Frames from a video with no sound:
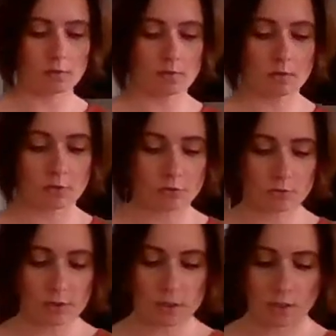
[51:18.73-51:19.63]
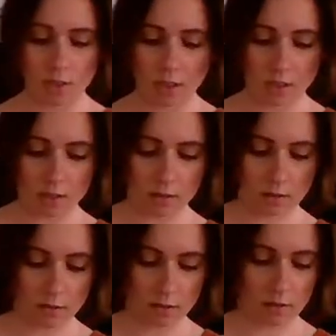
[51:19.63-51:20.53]
the
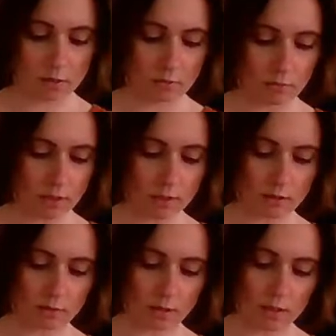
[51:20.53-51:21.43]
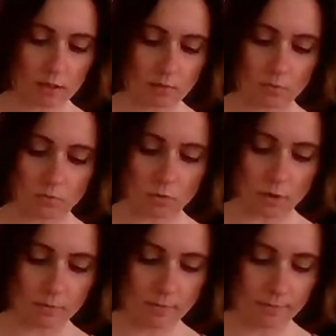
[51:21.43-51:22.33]
tortillas. All right, they're nice and
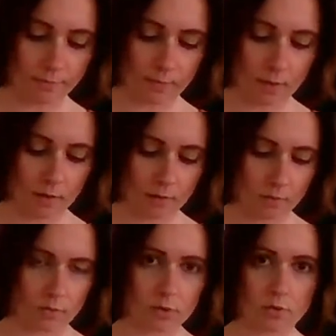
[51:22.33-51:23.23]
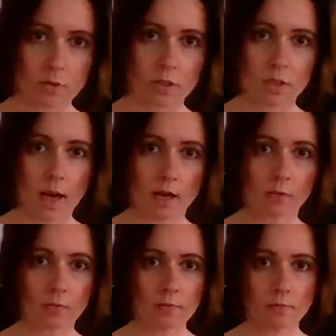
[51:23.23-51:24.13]
warm. I'm going to stack
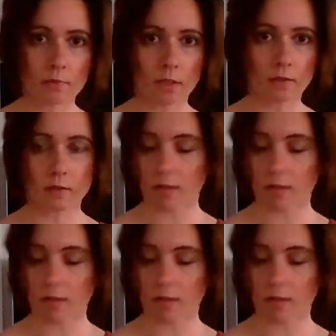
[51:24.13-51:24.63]
them like